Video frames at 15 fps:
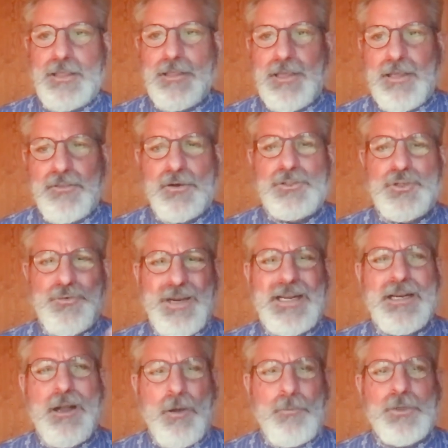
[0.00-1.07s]
they're
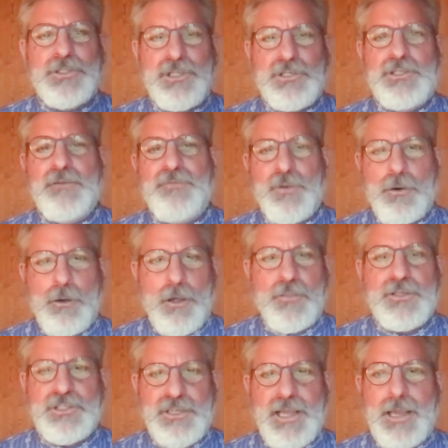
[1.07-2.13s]
treated almost as if they're all
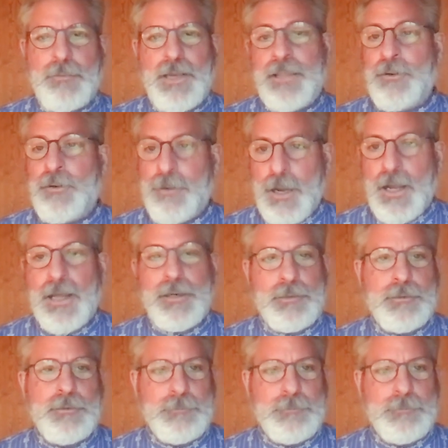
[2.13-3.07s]
the same, and they're not.